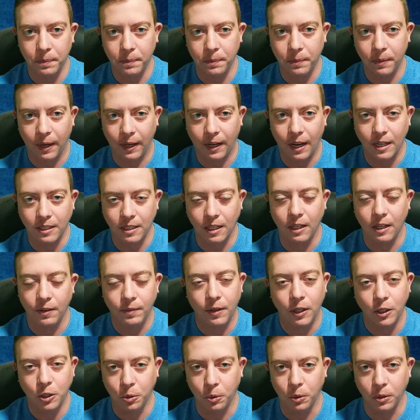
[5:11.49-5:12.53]

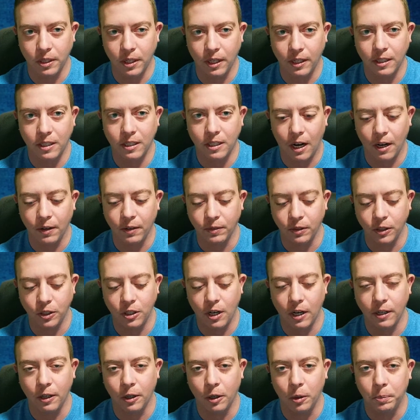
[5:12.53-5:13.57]
individuals instead of a
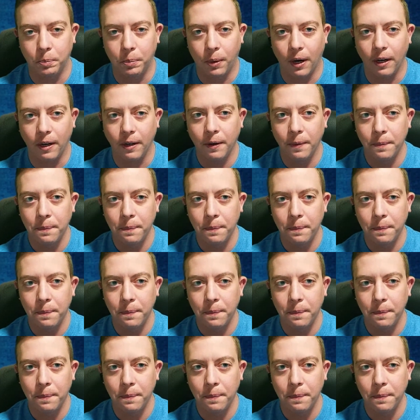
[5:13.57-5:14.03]
gender. But